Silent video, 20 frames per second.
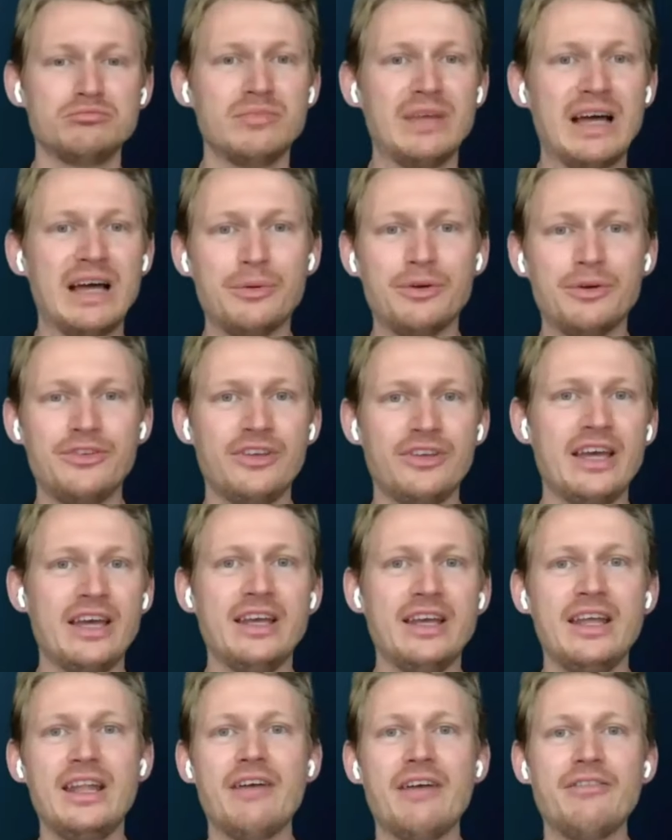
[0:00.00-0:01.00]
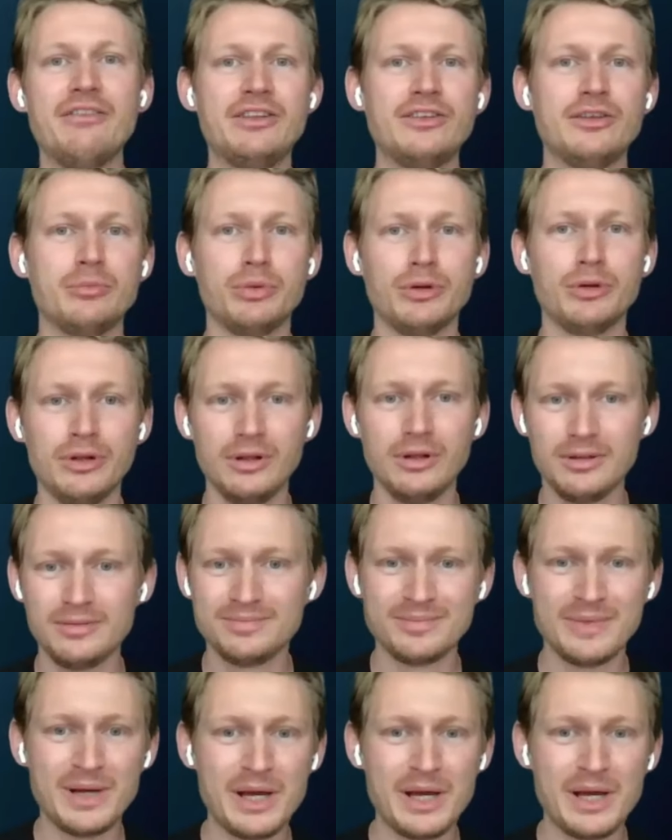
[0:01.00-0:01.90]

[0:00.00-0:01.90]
I would say, inevitable